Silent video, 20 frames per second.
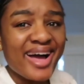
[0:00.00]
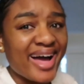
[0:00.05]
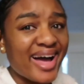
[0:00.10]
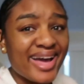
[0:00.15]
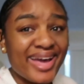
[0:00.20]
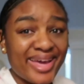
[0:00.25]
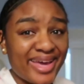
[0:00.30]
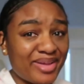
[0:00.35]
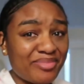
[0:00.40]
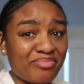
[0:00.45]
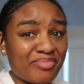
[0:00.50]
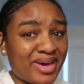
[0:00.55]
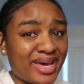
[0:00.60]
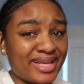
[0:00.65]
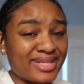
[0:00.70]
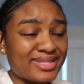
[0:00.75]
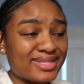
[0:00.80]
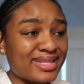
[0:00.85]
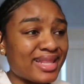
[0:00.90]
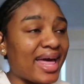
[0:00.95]
I hate
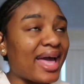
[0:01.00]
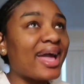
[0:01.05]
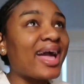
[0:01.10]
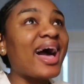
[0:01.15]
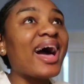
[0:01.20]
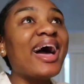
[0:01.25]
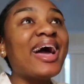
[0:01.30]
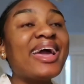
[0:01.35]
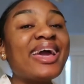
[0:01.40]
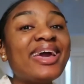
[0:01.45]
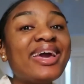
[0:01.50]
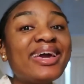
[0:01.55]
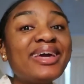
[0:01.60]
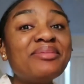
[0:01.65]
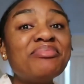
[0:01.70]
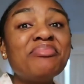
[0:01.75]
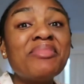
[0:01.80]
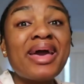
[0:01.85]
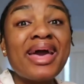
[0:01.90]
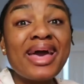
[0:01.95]
mess, like I
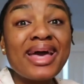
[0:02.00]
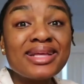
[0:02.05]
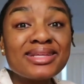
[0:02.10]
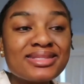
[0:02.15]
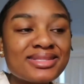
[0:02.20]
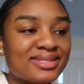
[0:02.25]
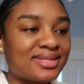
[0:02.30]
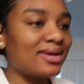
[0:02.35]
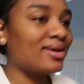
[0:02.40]
hate mess.